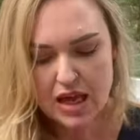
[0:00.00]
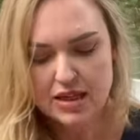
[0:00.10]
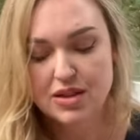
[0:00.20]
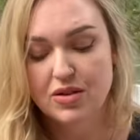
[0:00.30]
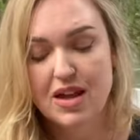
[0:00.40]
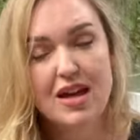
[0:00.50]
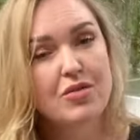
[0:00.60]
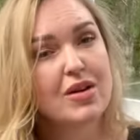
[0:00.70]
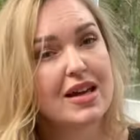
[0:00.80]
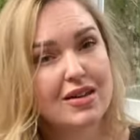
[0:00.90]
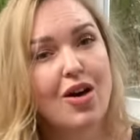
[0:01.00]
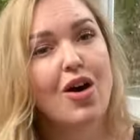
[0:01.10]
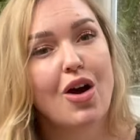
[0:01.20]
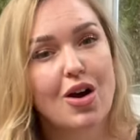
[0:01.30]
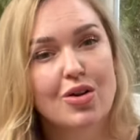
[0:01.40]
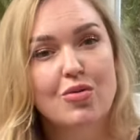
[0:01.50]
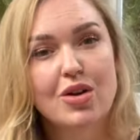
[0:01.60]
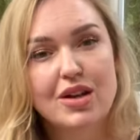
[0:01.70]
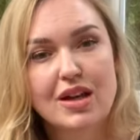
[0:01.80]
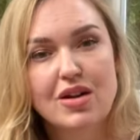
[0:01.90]
So then we get the hard
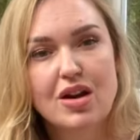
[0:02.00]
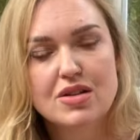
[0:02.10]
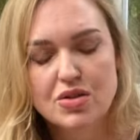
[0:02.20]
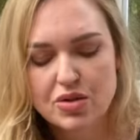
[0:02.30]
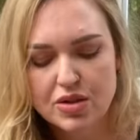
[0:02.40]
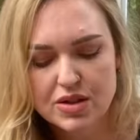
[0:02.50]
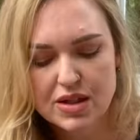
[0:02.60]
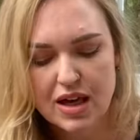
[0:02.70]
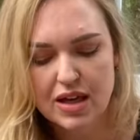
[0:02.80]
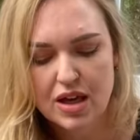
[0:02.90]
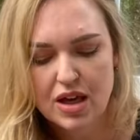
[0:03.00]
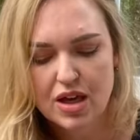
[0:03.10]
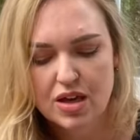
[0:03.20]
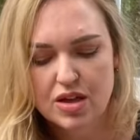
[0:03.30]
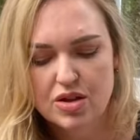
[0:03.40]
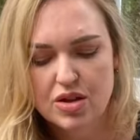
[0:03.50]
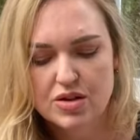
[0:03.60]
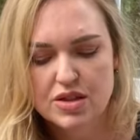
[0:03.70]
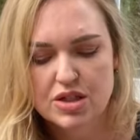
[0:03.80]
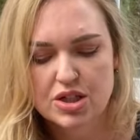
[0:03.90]
working card. So it looks like
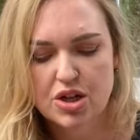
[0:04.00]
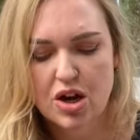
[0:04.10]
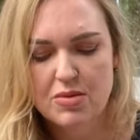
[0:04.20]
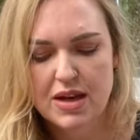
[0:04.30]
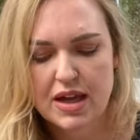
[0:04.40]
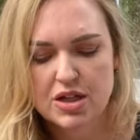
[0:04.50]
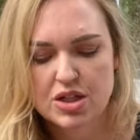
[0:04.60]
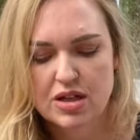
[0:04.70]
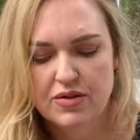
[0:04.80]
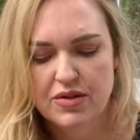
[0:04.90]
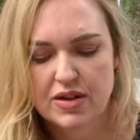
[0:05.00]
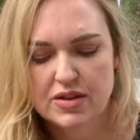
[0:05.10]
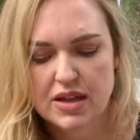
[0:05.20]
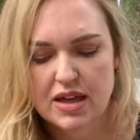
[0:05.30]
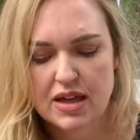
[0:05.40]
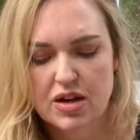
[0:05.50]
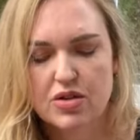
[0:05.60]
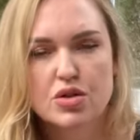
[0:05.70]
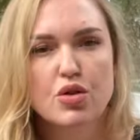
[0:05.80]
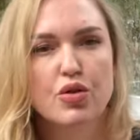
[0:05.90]
there's a determination, it feels like here,
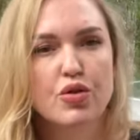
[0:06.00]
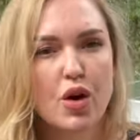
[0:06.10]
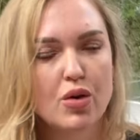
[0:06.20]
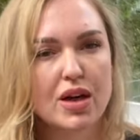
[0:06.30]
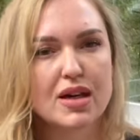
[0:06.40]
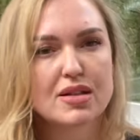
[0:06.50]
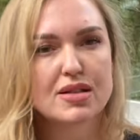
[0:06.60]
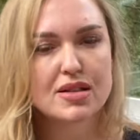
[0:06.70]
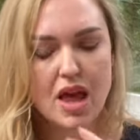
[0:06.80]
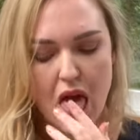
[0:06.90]
there's focus.